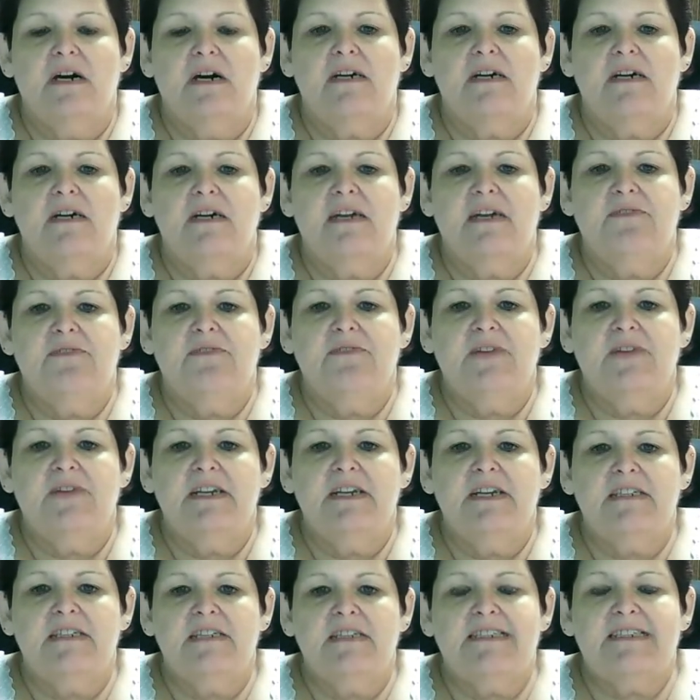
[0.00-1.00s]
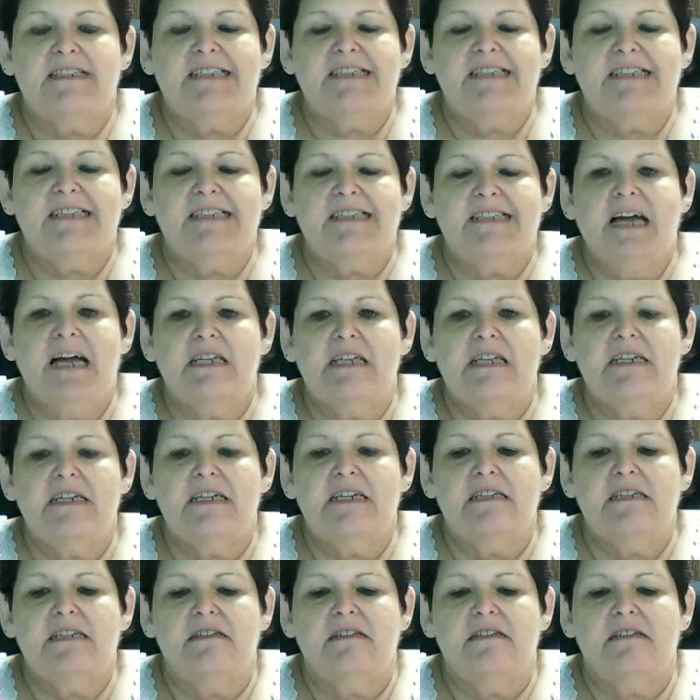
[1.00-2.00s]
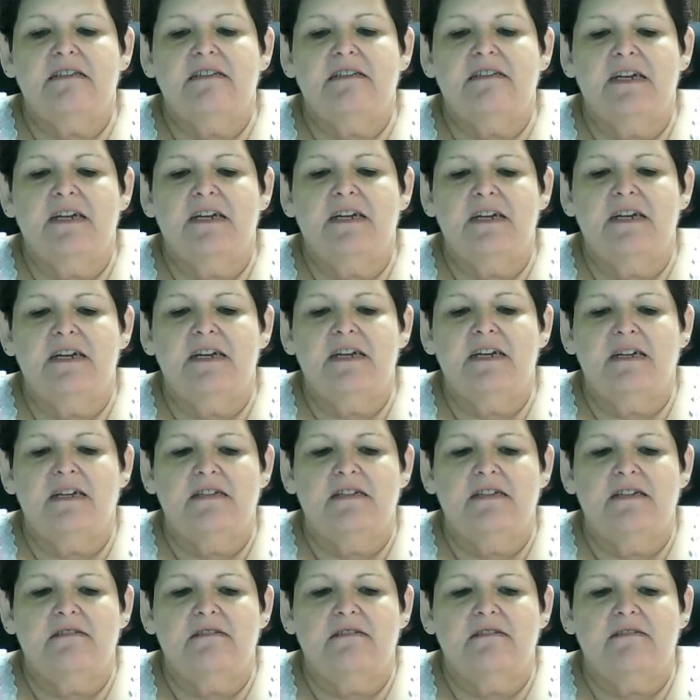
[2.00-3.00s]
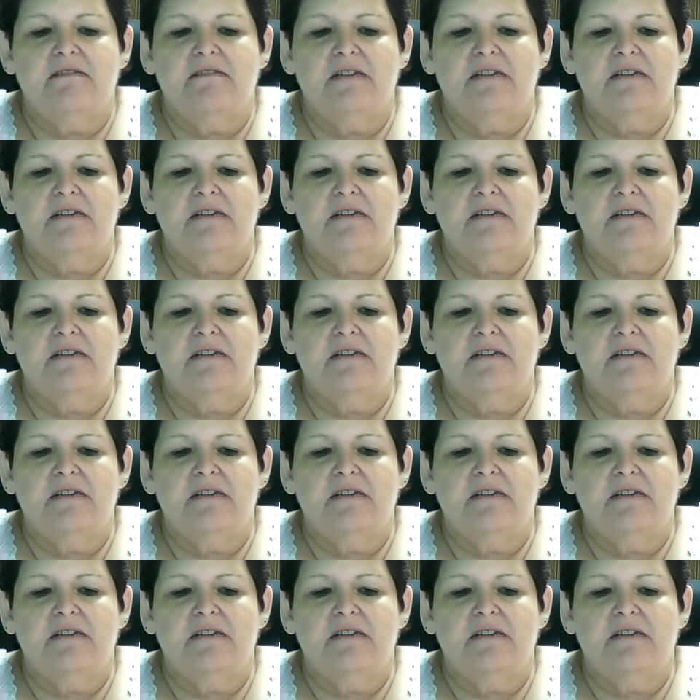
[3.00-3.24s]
If it is solid, then